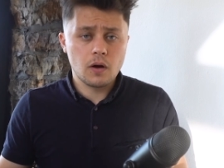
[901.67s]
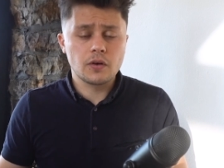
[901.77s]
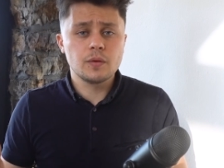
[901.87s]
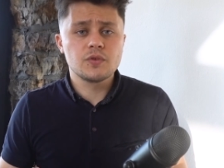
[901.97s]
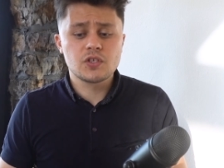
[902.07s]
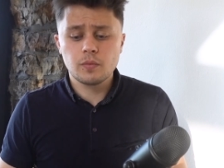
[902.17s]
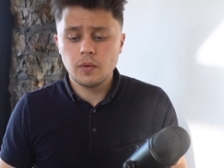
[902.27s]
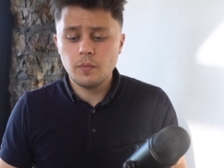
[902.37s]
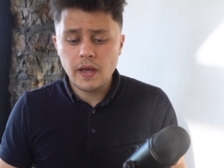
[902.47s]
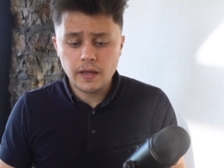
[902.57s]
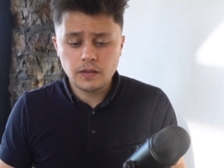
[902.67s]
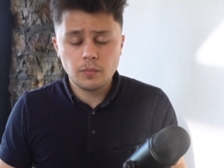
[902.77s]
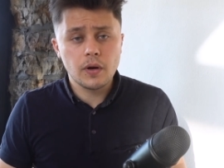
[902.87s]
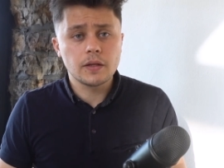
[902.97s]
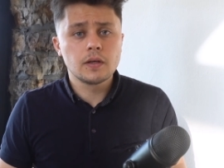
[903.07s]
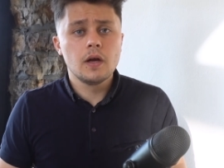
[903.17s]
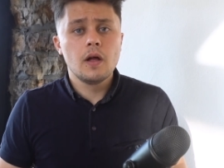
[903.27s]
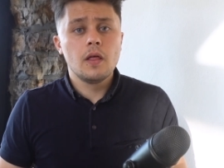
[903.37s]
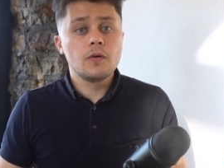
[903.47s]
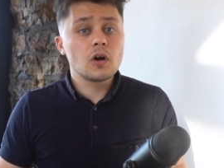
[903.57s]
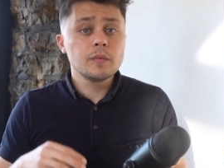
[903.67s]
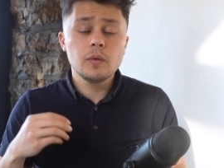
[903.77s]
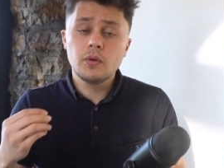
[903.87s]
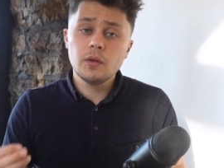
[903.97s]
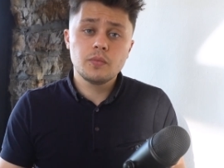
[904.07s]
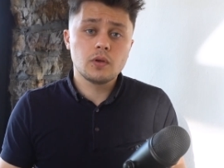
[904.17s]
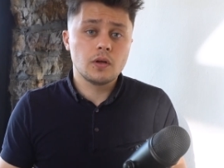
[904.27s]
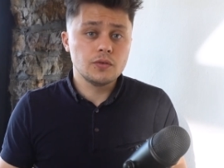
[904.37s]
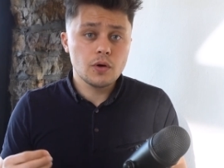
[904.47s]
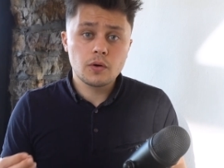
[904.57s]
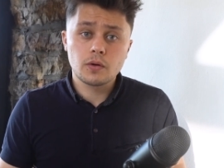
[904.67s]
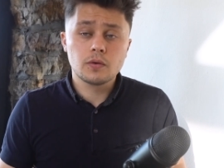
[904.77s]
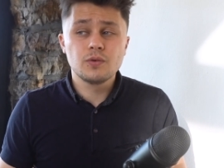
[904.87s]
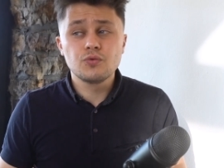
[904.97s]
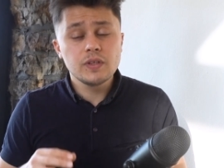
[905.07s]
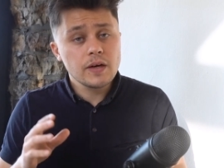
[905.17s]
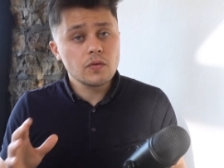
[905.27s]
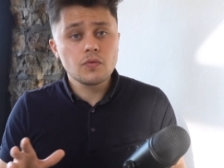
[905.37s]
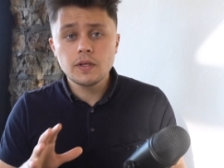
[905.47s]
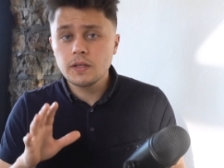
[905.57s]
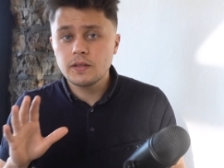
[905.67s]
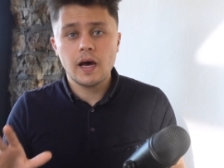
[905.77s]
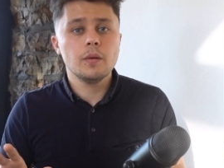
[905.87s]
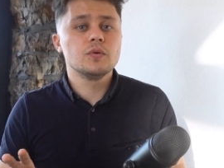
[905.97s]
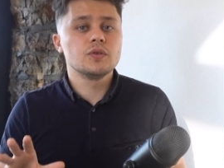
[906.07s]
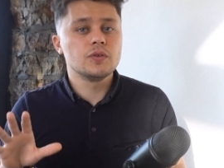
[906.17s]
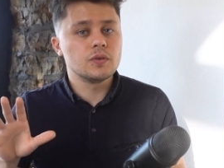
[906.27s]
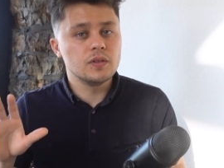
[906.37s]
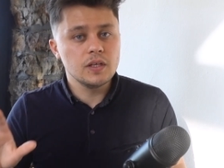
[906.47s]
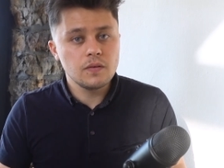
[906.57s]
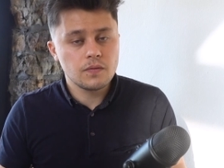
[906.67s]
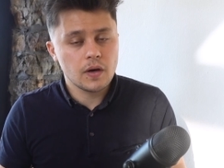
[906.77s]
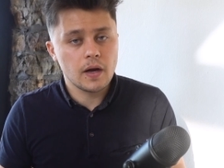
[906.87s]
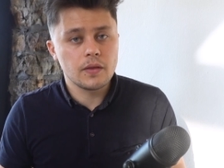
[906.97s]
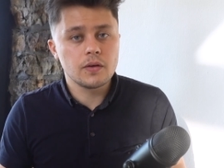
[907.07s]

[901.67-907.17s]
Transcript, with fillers: arguments to be made, but there are going to be people on Yotta who never really dabbled into DeFi.